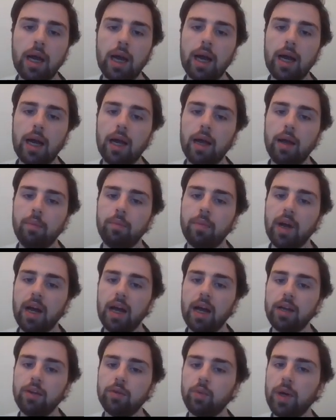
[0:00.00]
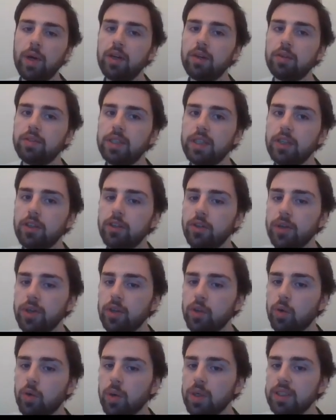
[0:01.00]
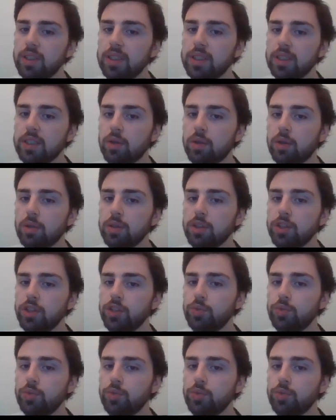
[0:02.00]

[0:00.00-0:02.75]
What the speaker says: And when obviously you're doing your quality scores,